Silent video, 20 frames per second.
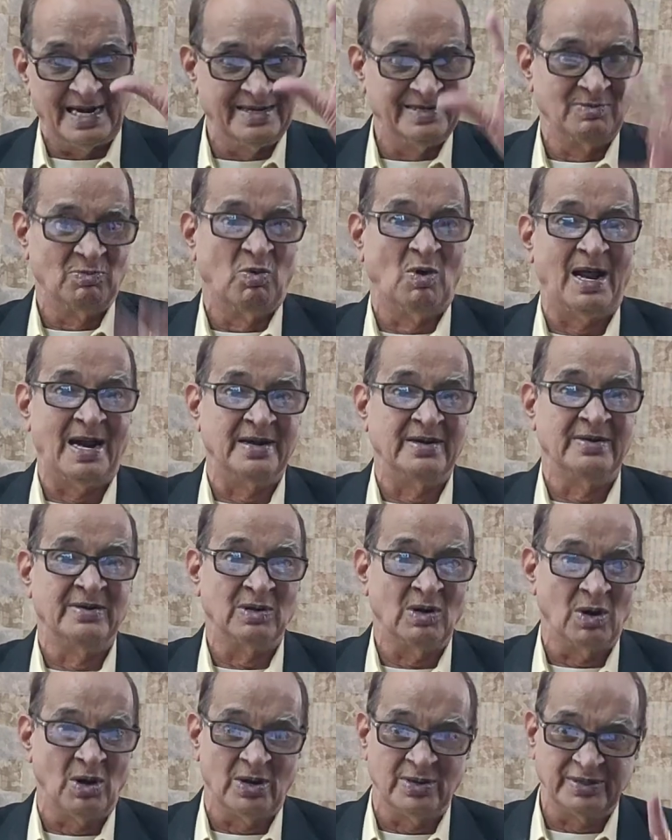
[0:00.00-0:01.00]
and
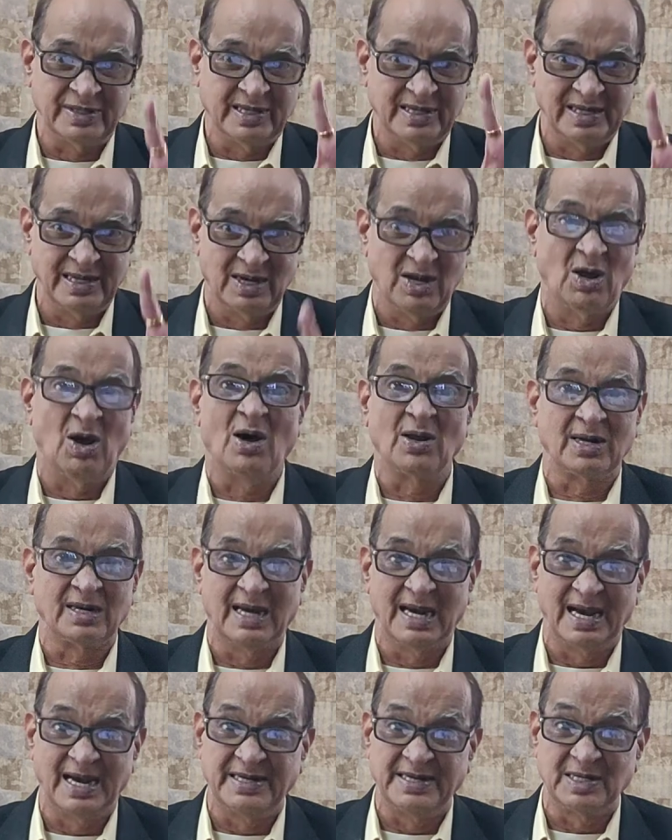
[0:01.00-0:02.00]
one on the law
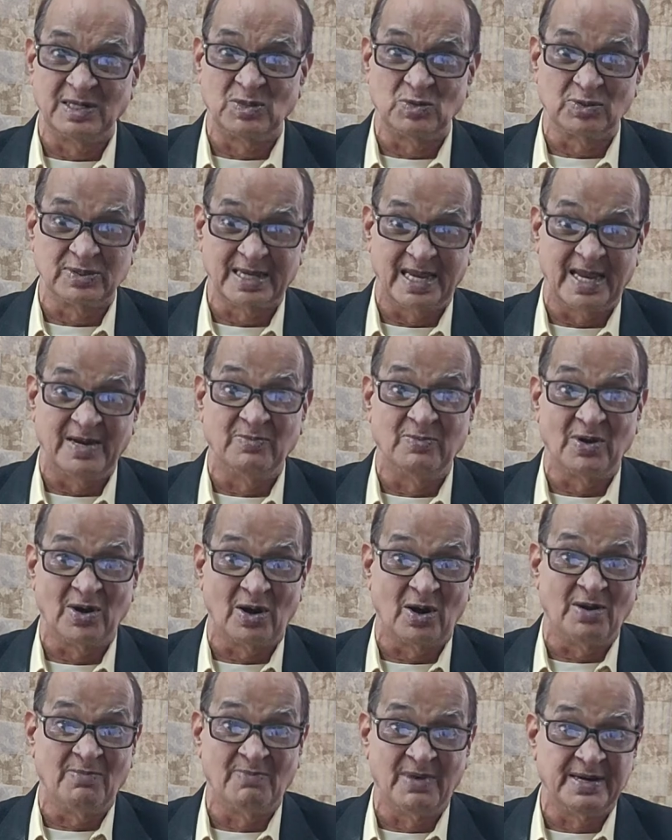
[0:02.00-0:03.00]
relating to the
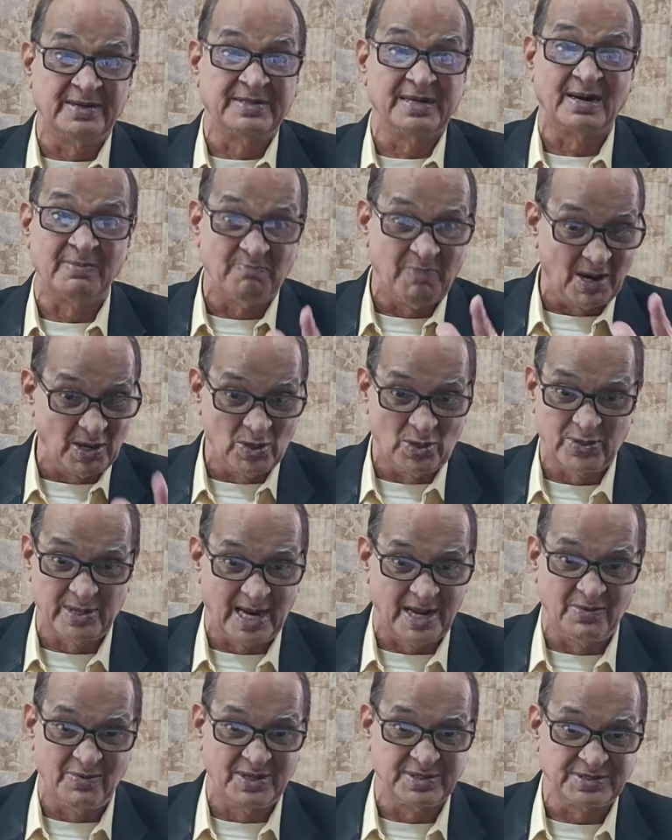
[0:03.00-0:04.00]
environment and
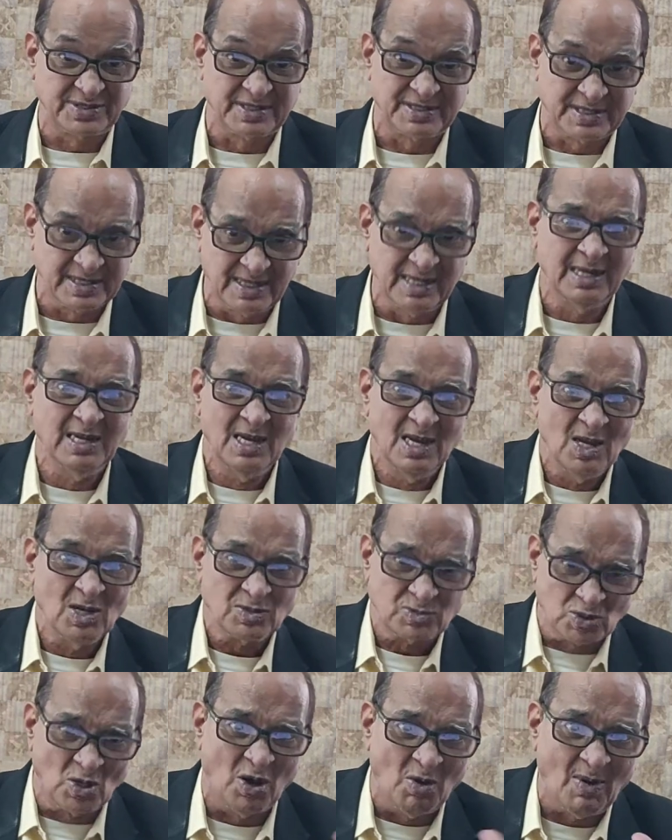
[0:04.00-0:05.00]
biodiversity
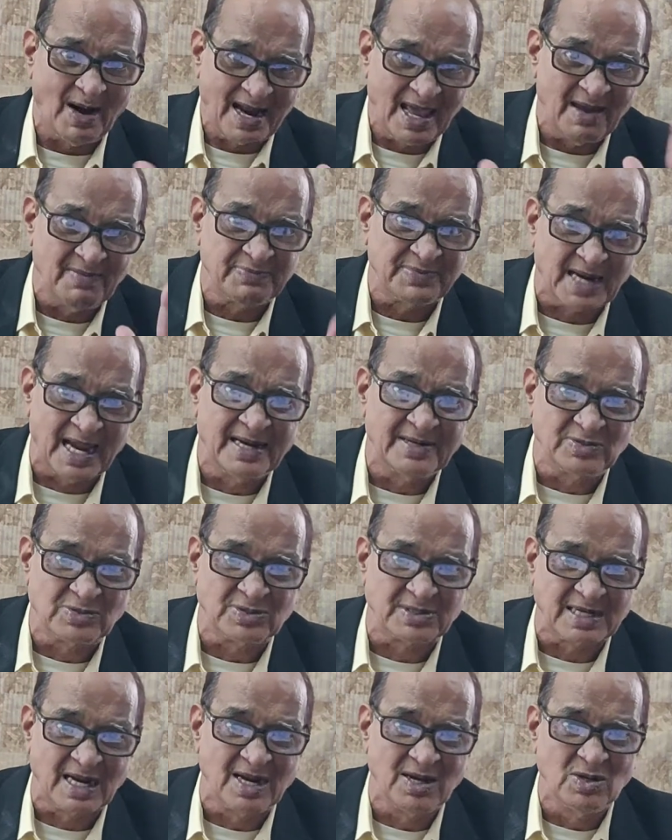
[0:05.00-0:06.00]
so what I am trying
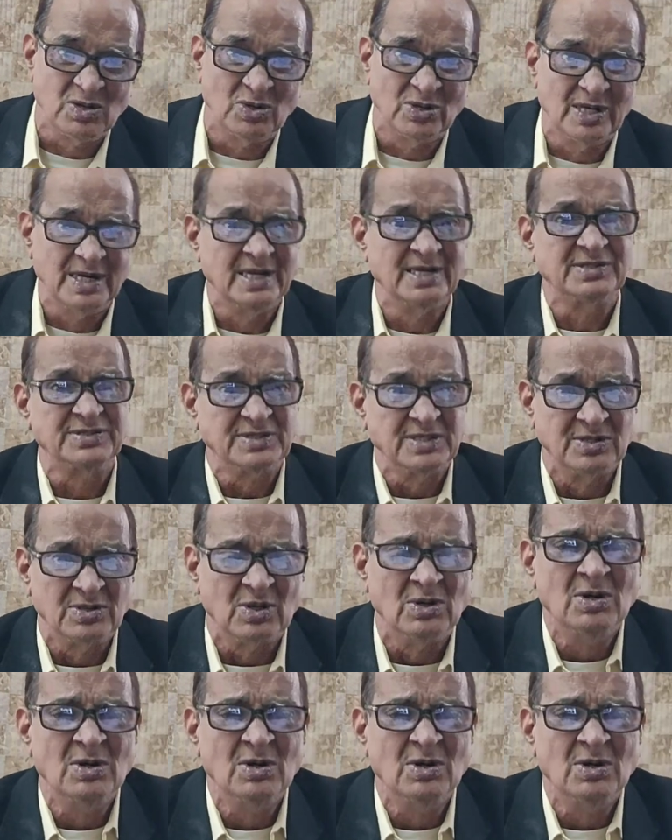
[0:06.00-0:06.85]
to tell you is,